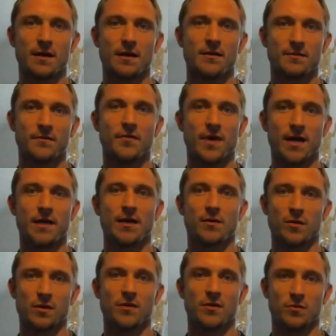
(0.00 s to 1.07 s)
kind of find out
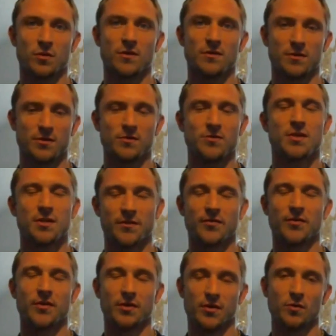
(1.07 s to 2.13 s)
who's good
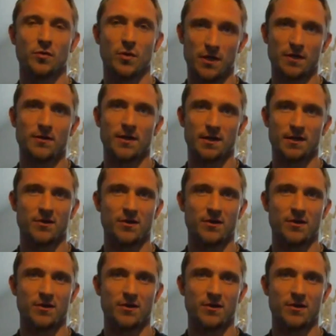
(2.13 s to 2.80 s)
for you and what you think